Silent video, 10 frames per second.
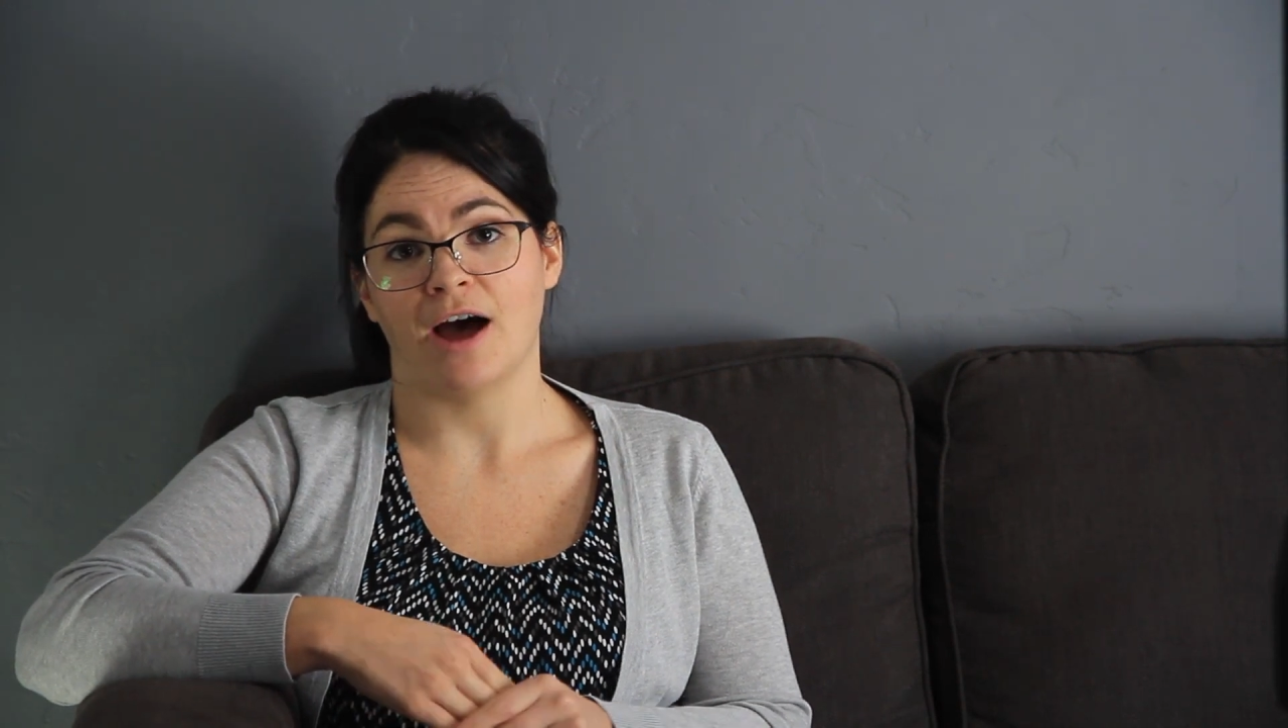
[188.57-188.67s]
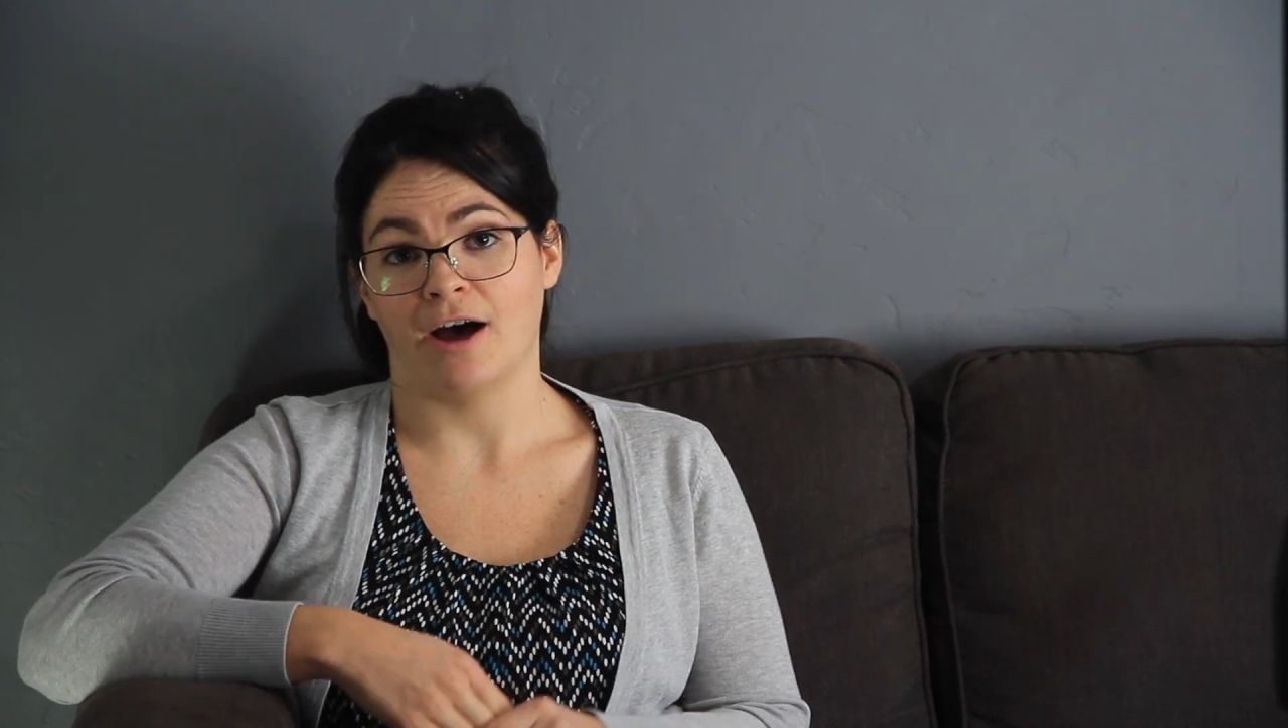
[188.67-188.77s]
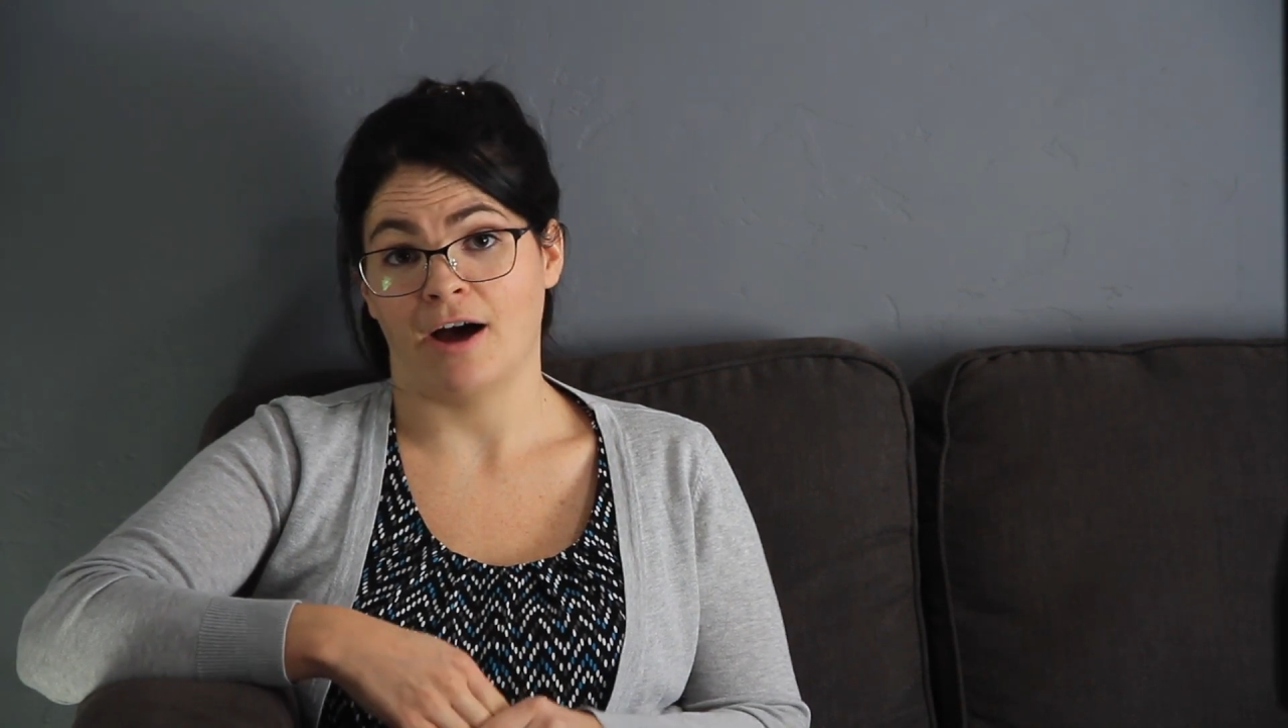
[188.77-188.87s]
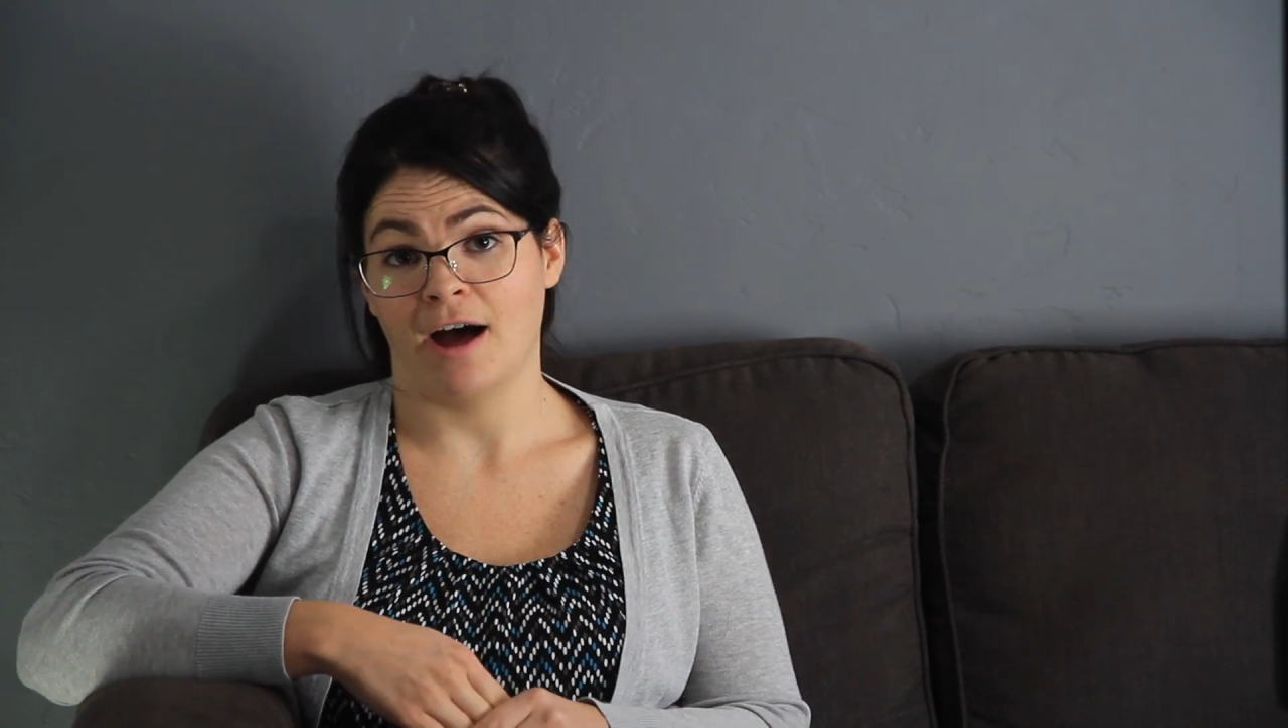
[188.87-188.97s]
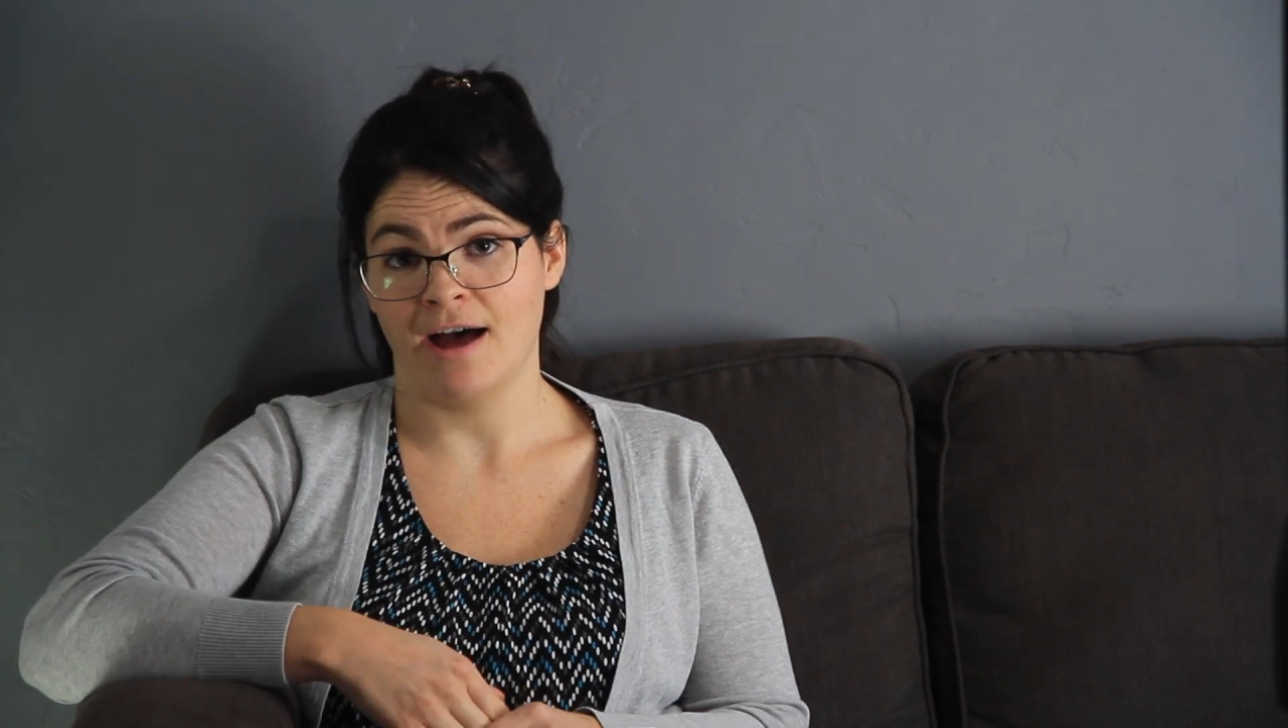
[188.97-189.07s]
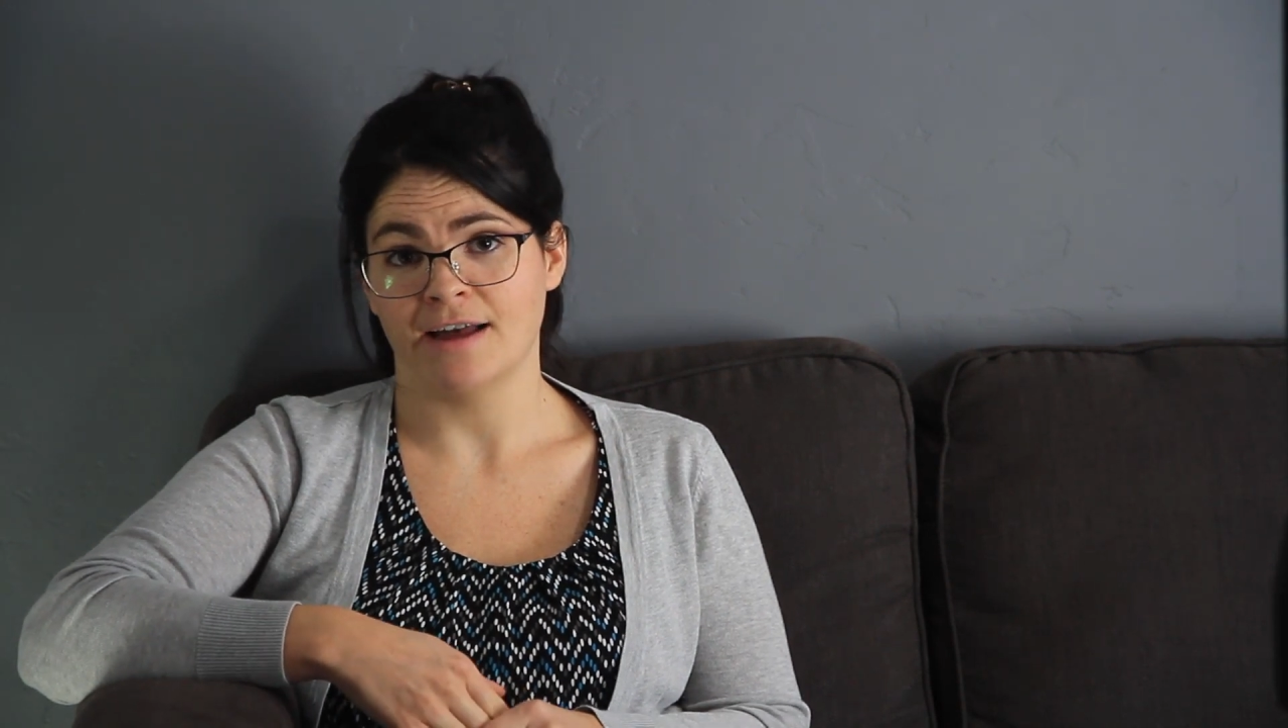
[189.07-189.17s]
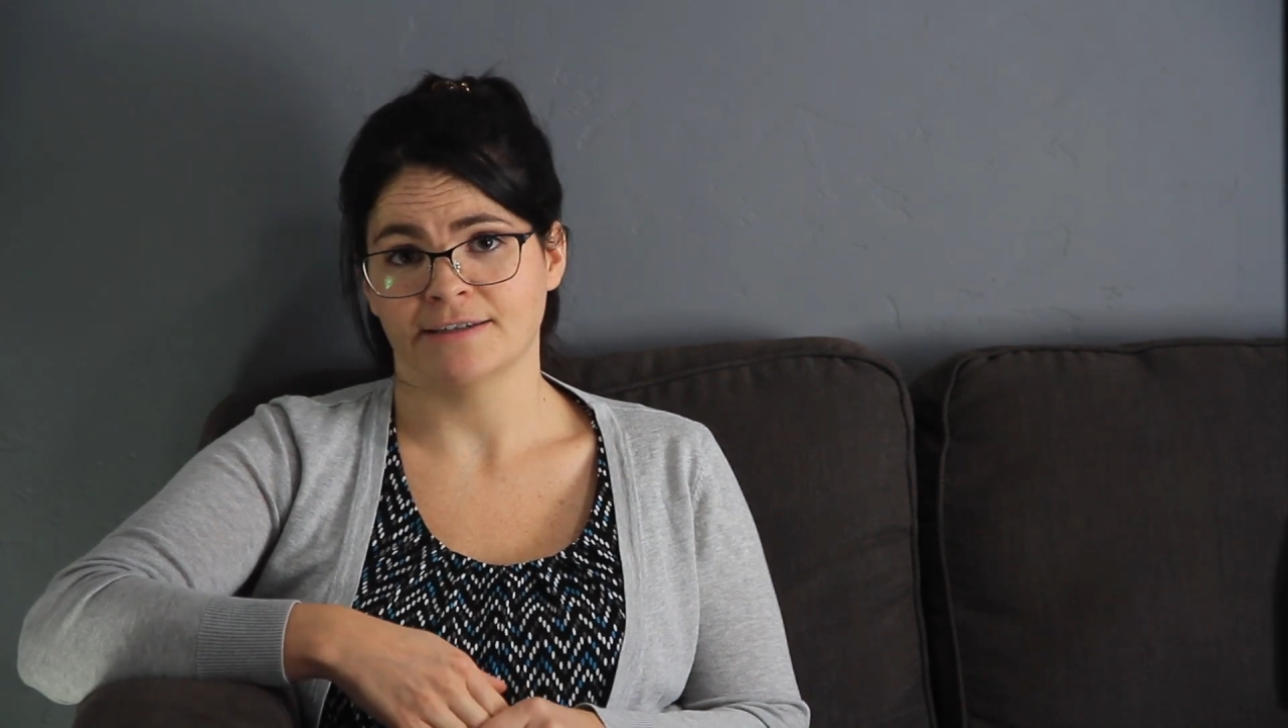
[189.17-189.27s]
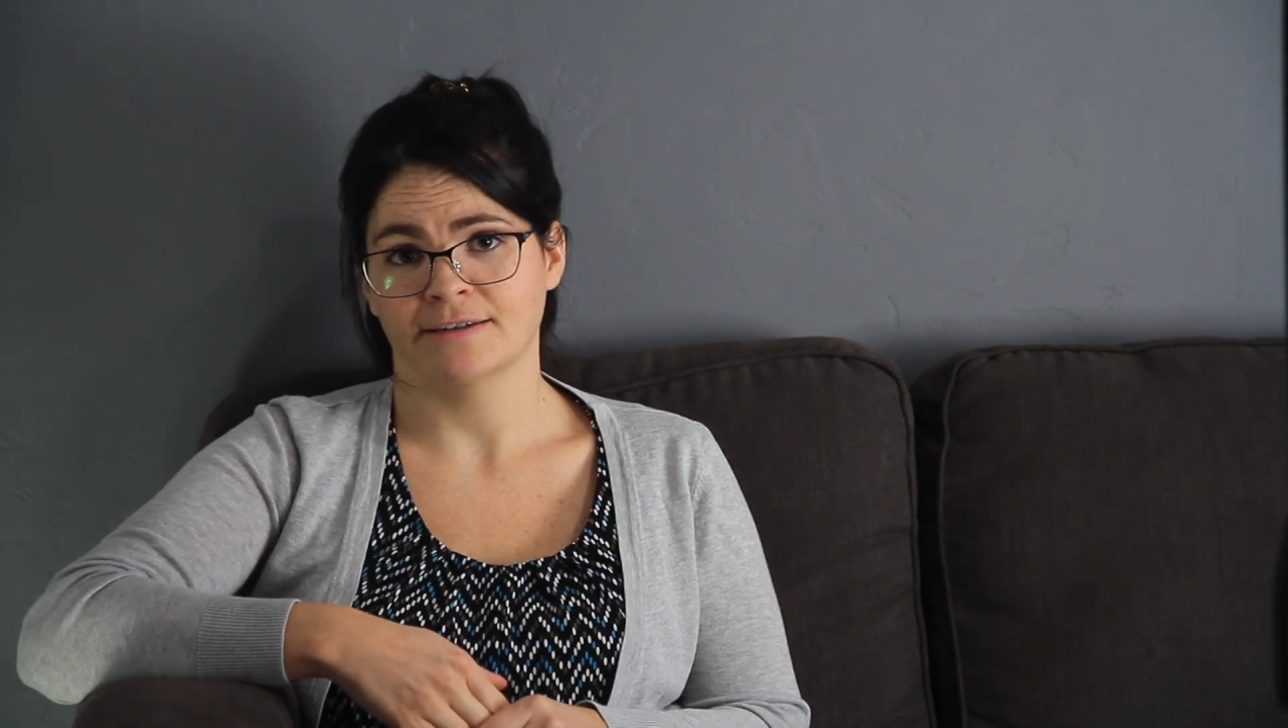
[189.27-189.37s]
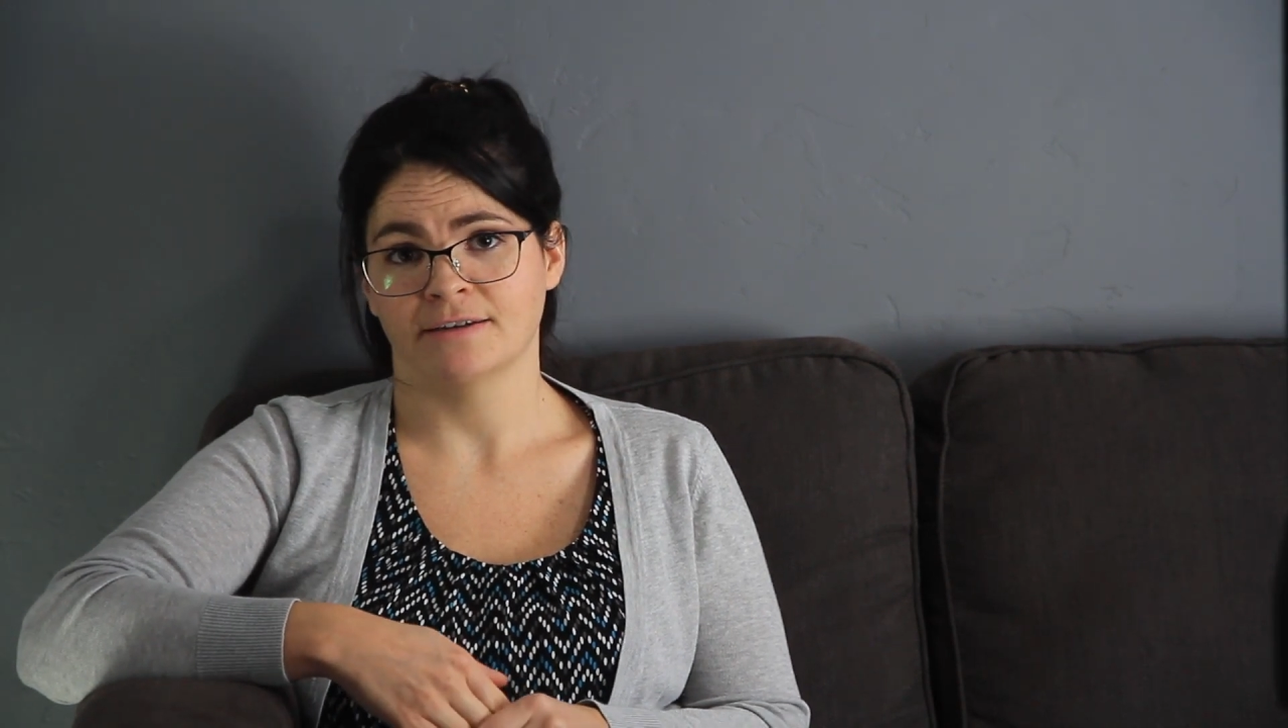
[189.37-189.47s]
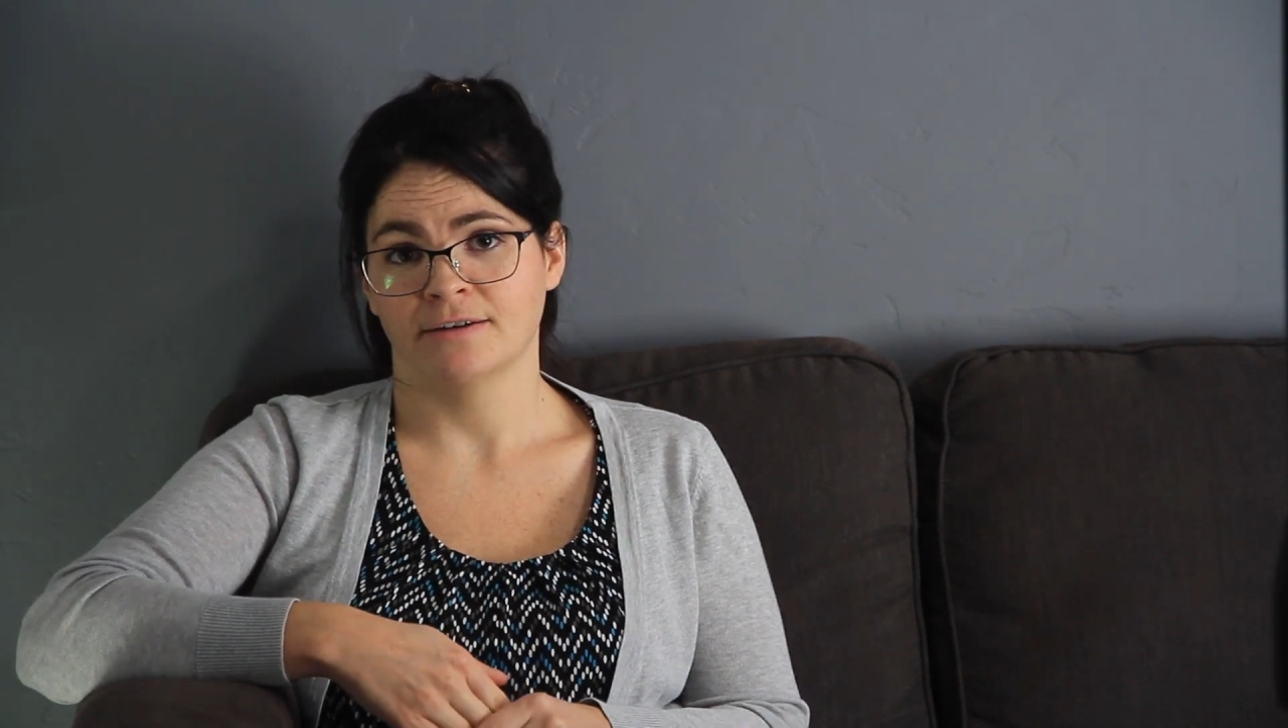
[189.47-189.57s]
a hut,